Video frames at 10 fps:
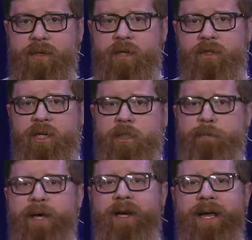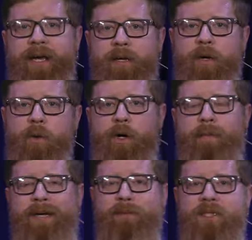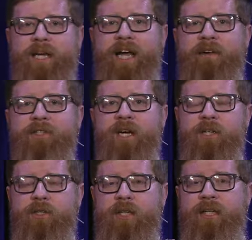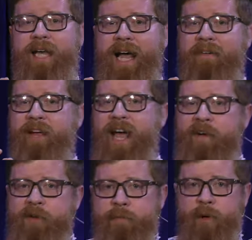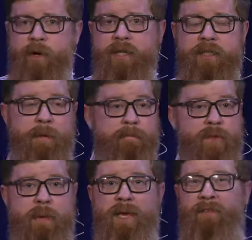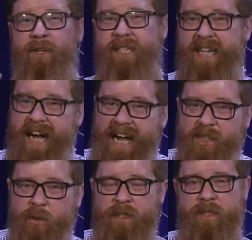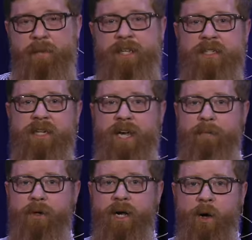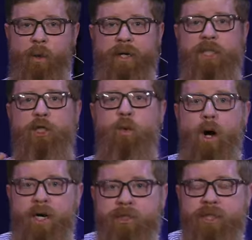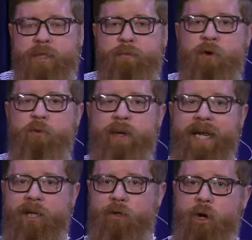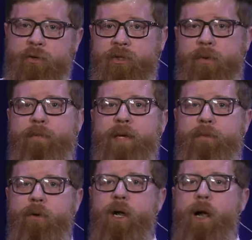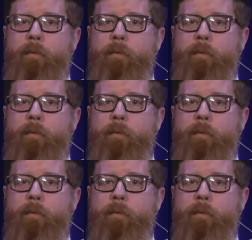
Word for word: So here's plan A. We're going to make them slaves so that they have heavy burdens. They may even die doing some of this labor. We're going to squash this movement and growth of the people.